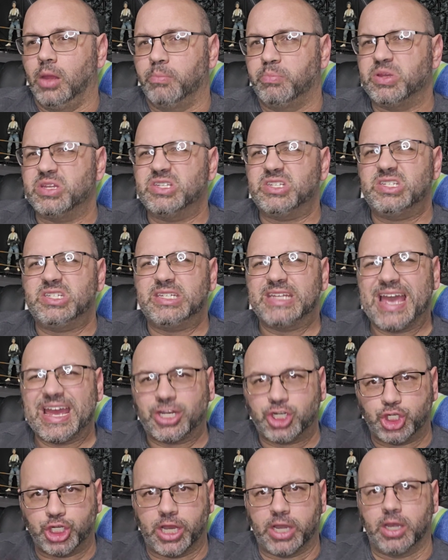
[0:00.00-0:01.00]

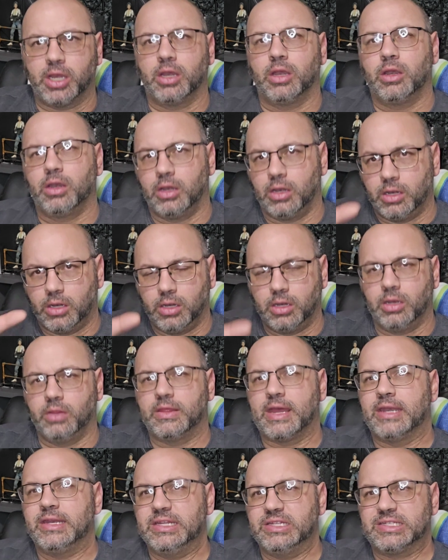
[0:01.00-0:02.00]
possession
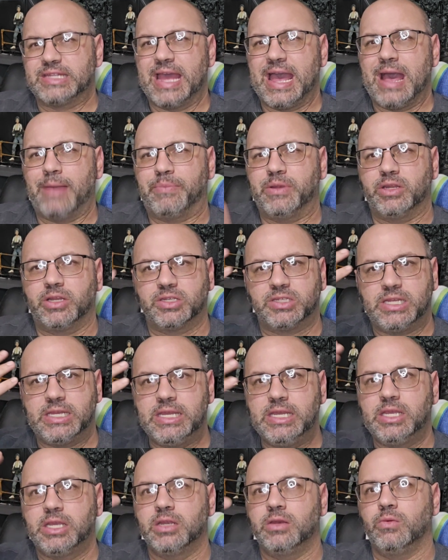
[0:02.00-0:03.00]
that needs to happen, because
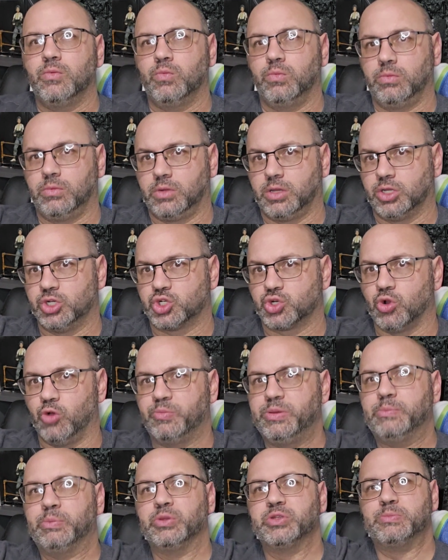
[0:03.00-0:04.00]
he can
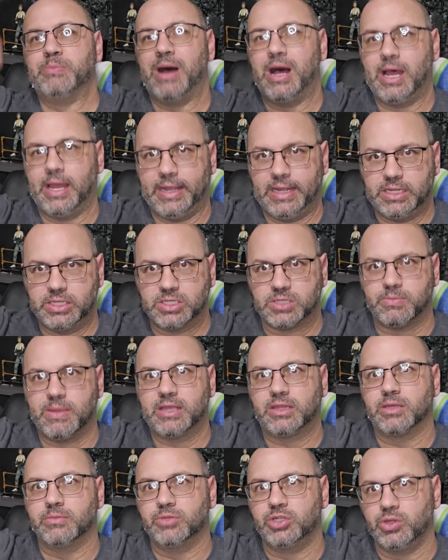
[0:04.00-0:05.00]
control people's minds,
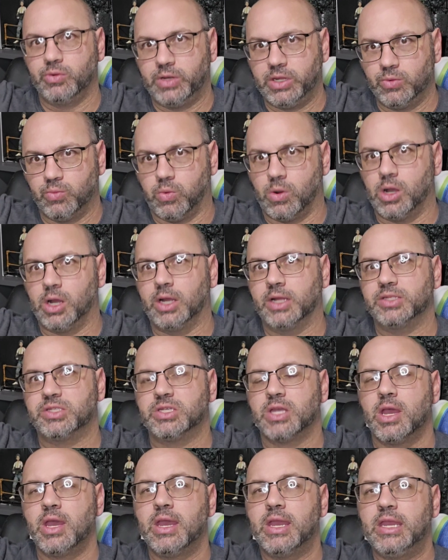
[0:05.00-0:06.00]
make them do what he
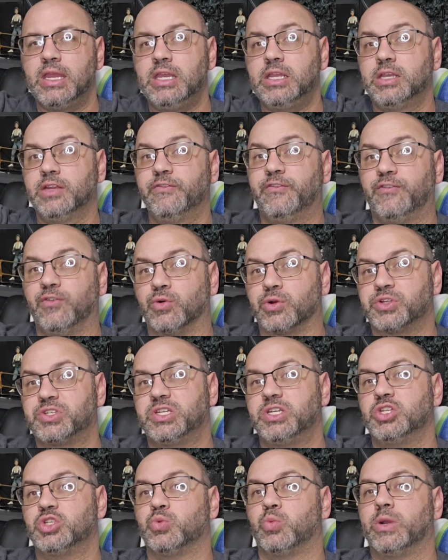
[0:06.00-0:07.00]
wants. He can
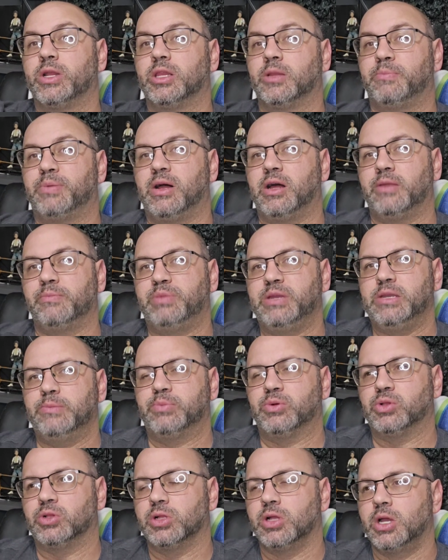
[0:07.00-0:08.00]
force his will upon
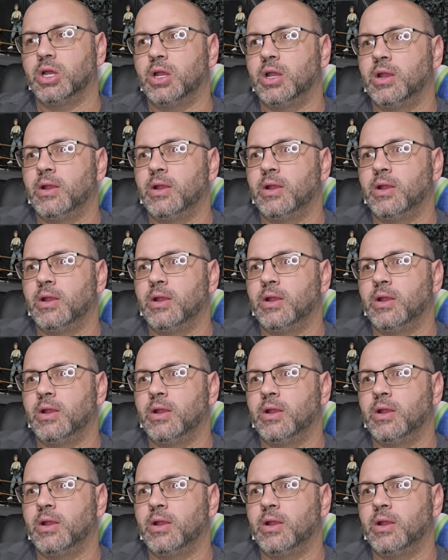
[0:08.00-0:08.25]
people.